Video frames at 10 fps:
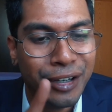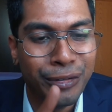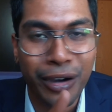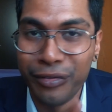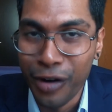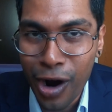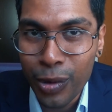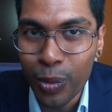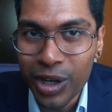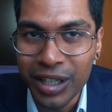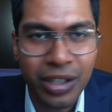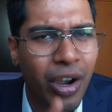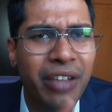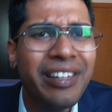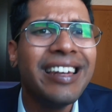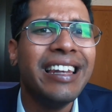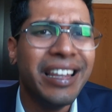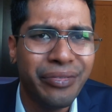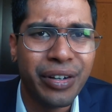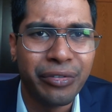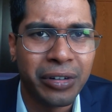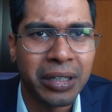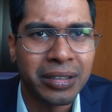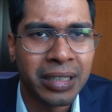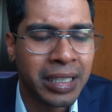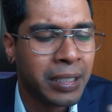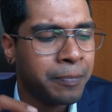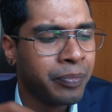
who have not worked or even lived in France, right?